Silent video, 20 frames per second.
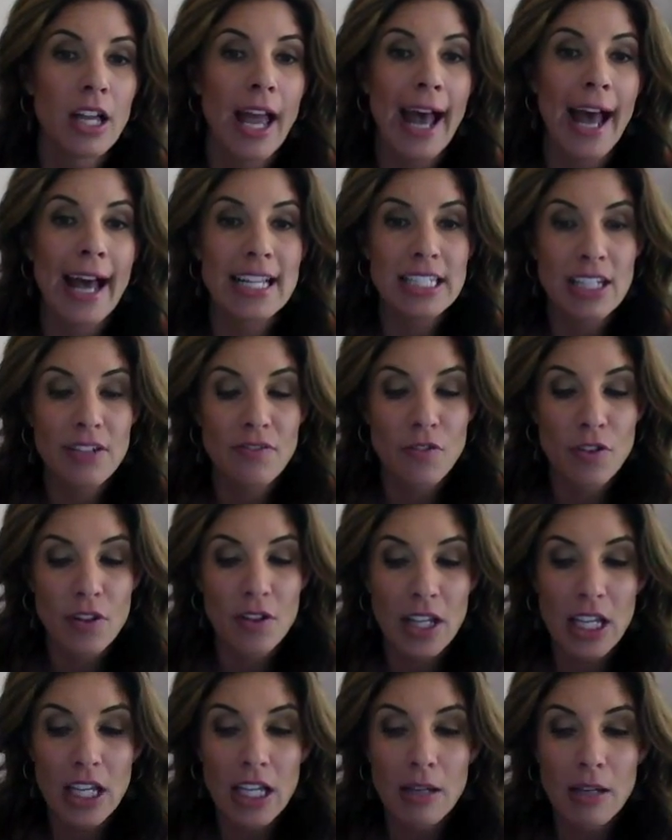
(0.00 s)
asking for
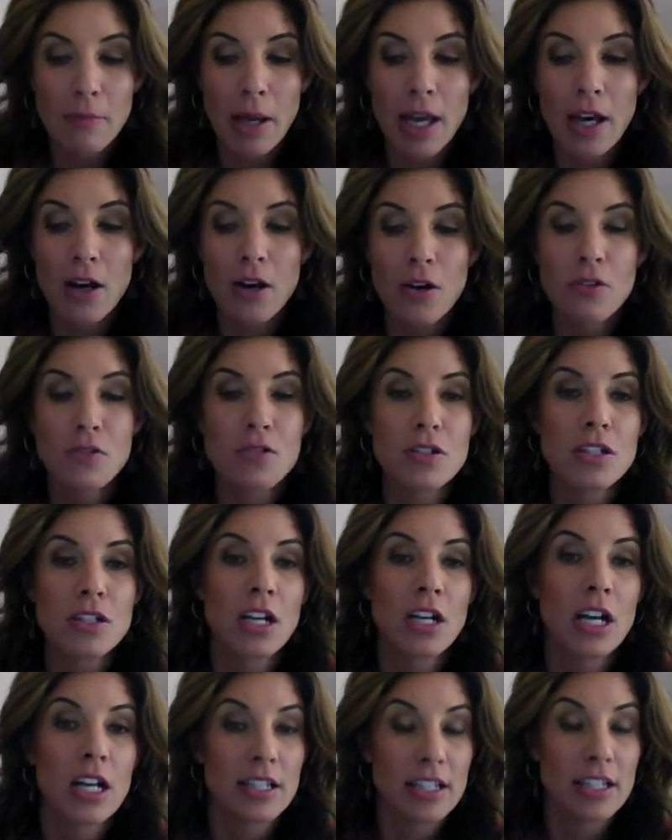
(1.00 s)
the emails,
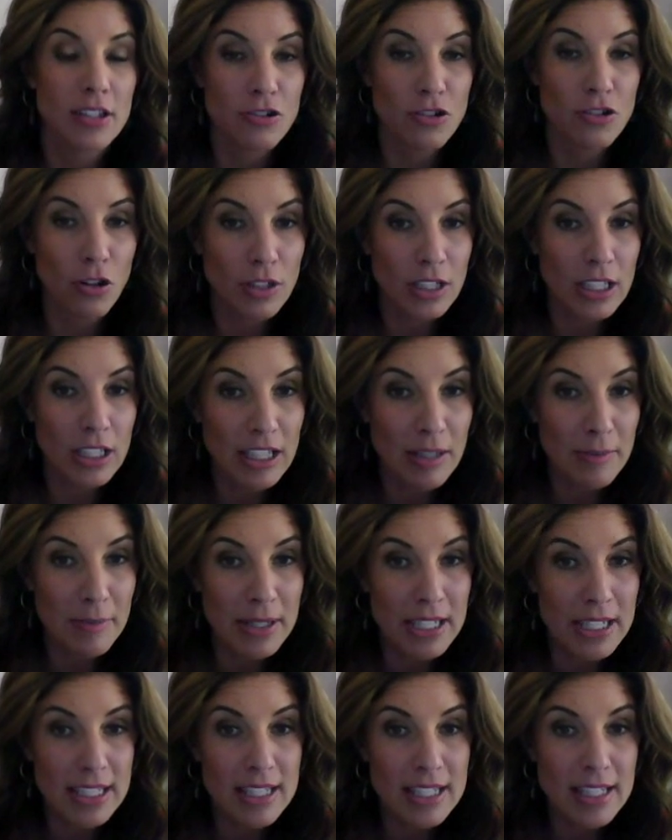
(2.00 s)
but there's only
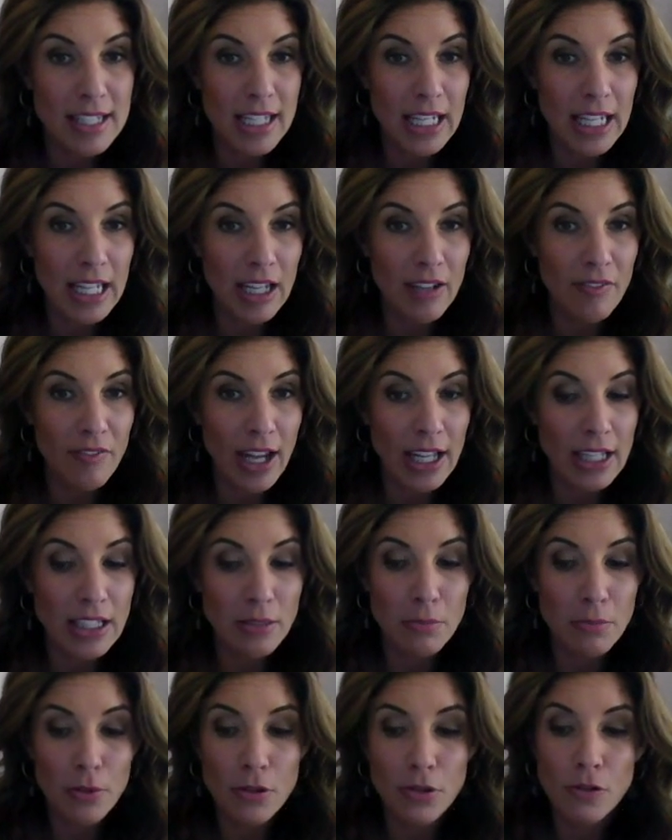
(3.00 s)
limited seating
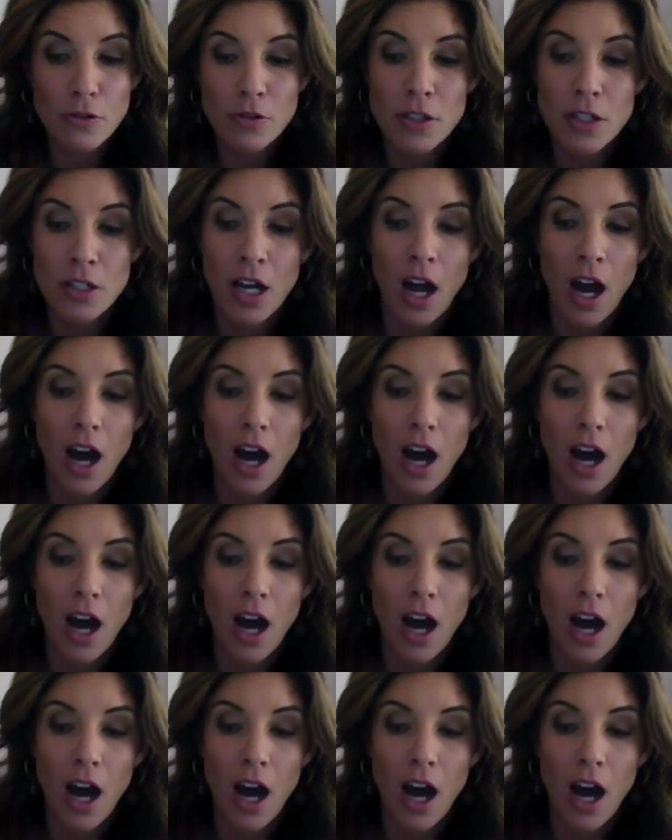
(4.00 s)
available.